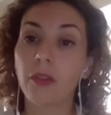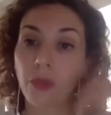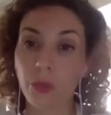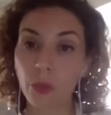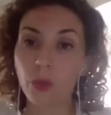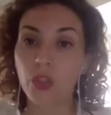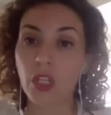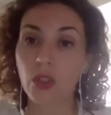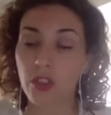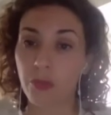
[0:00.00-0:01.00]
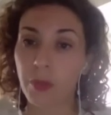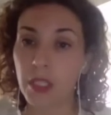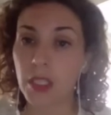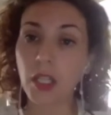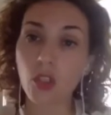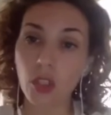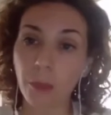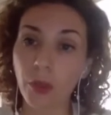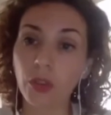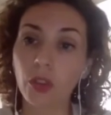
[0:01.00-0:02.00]
through gestures of presentation
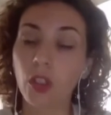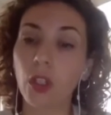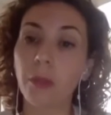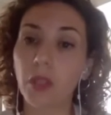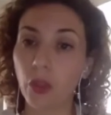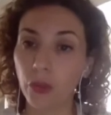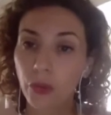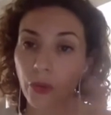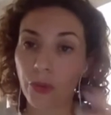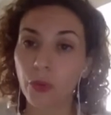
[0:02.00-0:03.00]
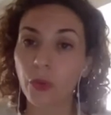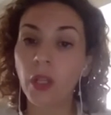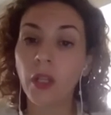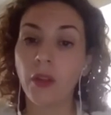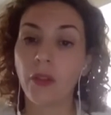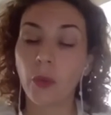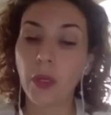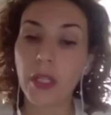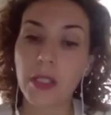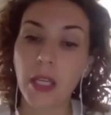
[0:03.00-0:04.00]
and protocol, but also through the
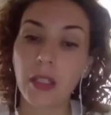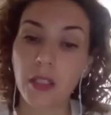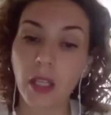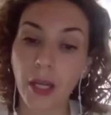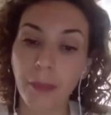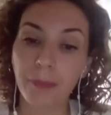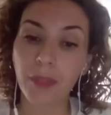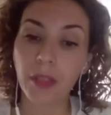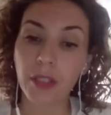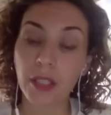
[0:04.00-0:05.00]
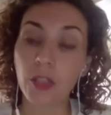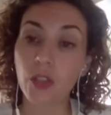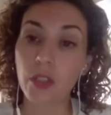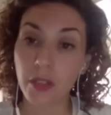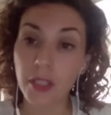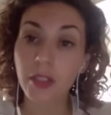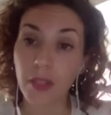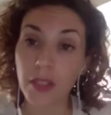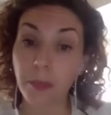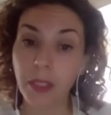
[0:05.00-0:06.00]
ways that these
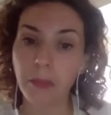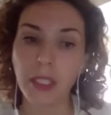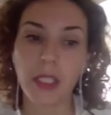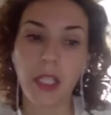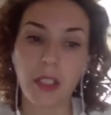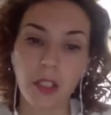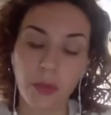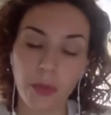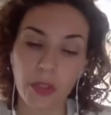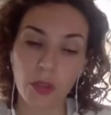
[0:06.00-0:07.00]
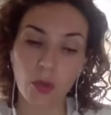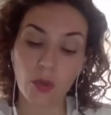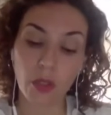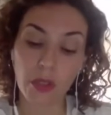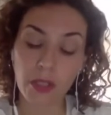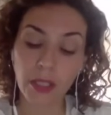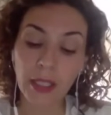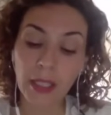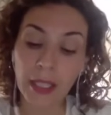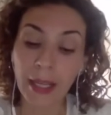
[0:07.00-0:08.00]
events are being mediated through these newsreels.
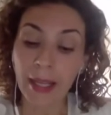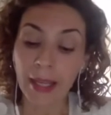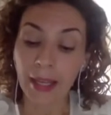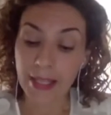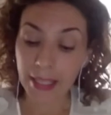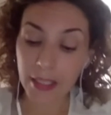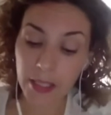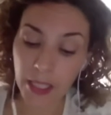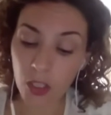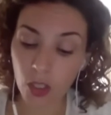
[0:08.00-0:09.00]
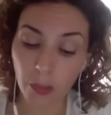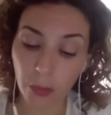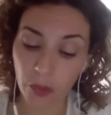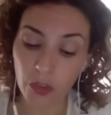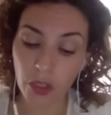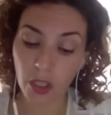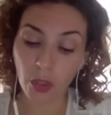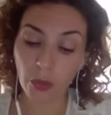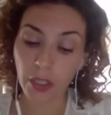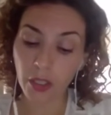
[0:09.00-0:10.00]
A second stage in Labudović's
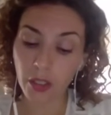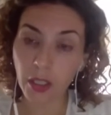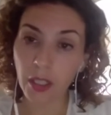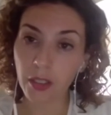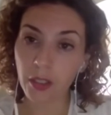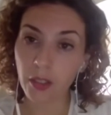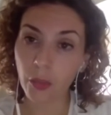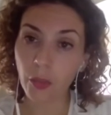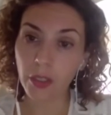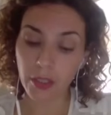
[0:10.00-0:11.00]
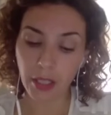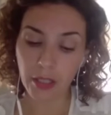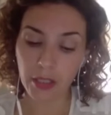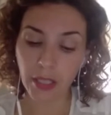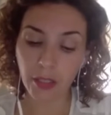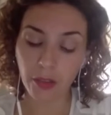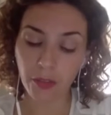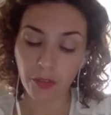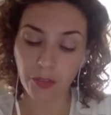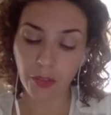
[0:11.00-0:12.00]
career, and the one that is kind
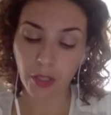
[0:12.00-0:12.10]
of